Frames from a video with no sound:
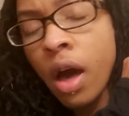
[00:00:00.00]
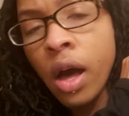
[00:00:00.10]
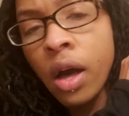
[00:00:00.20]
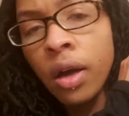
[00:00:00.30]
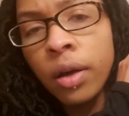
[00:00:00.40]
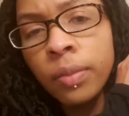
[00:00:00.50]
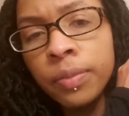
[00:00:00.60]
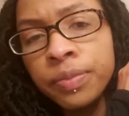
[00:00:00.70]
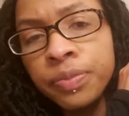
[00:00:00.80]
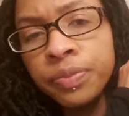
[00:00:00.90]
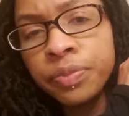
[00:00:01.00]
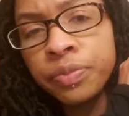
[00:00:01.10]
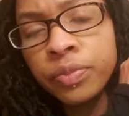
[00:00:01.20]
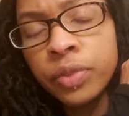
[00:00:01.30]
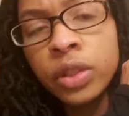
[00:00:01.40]
Um,
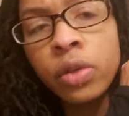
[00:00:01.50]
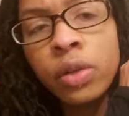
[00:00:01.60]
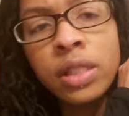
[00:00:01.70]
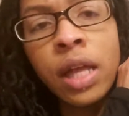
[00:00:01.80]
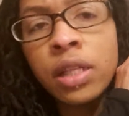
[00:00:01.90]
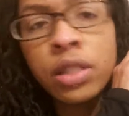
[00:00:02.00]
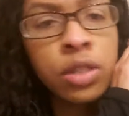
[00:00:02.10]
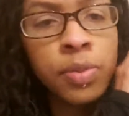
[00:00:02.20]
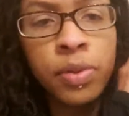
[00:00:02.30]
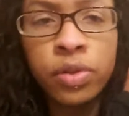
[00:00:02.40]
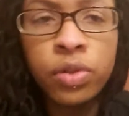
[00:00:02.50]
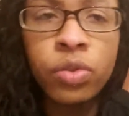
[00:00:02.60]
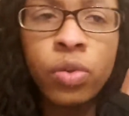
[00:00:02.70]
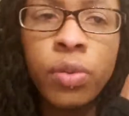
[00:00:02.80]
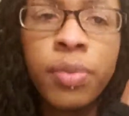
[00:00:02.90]
so it's not just
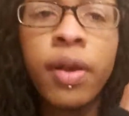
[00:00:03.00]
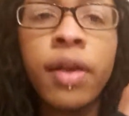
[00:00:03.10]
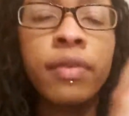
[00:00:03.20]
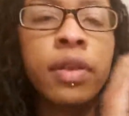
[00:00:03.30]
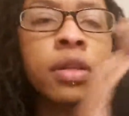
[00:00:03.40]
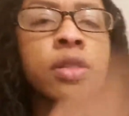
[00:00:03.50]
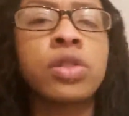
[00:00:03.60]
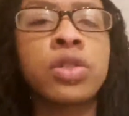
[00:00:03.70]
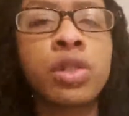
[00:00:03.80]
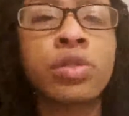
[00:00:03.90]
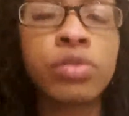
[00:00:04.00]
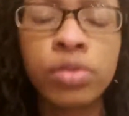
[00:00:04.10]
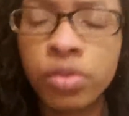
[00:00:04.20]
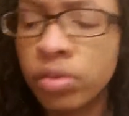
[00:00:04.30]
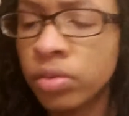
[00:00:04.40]
personal or private; it's
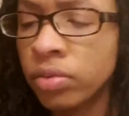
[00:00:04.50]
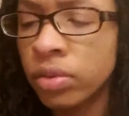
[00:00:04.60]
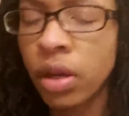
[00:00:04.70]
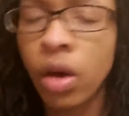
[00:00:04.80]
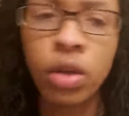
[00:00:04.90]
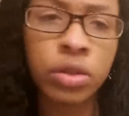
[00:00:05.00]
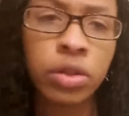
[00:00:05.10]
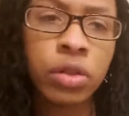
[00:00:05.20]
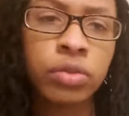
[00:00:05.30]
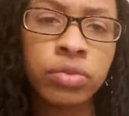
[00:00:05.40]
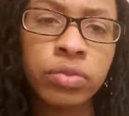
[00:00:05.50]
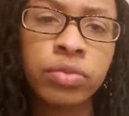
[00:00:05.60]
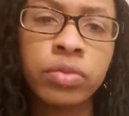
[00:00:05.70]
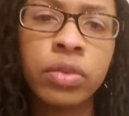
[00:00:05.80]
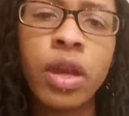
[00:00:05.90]
general also.
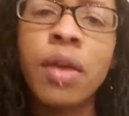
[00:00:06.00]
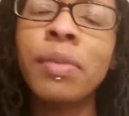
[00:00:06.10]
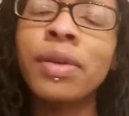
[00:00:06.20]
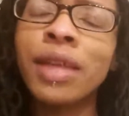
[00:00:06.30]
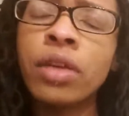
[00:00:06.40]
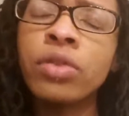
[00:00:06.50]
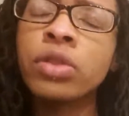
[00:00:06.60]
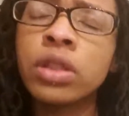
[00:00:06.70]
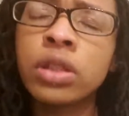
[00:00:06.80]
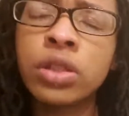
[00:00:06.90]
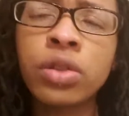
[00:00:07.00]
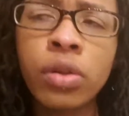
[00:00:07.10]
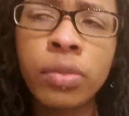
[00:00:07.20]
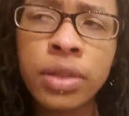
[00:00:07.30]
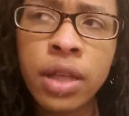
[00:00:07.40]
But that usually
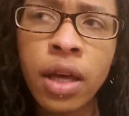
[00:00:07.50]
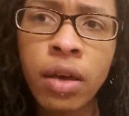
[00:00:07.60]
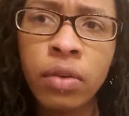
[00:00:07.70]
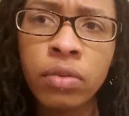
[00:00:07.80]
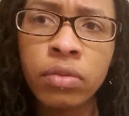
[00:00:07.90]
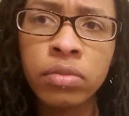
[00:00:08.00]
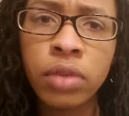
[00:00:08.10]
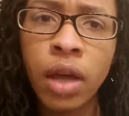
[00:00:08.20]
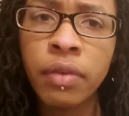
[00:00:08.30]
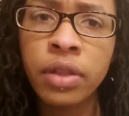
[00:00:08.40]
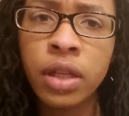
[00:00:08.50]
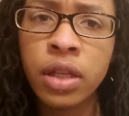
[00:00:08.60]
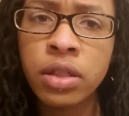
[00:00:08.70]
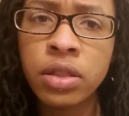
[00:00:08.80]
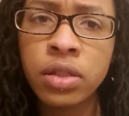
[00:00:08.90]
determines how
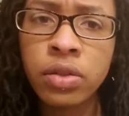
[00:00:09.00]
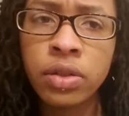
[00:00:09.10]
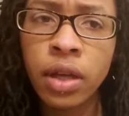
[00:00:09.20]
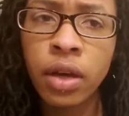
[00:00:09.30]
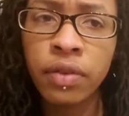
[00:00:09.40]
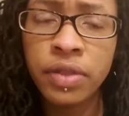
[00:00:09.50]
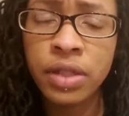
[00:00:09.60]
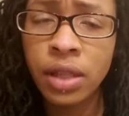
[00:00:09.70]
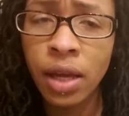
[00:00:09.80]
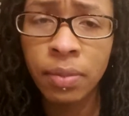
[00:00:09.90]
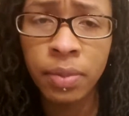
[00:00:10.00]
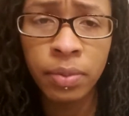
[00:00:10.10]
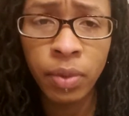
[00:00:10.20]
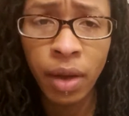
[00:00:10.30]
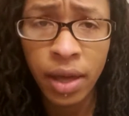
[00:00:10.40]
everything turns out. If it's a lot of
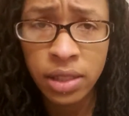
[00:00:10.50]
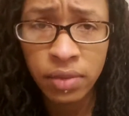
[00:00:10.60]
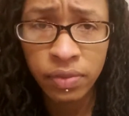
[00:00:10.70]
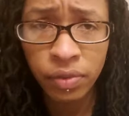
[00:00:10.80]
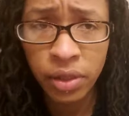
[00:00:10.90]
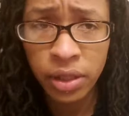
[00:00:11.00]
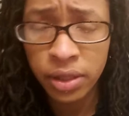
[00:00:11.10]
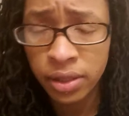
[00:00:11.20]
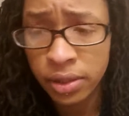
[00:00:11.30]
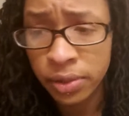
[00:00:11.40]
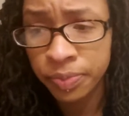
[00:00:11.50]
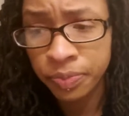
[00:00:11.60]
people asking for readings,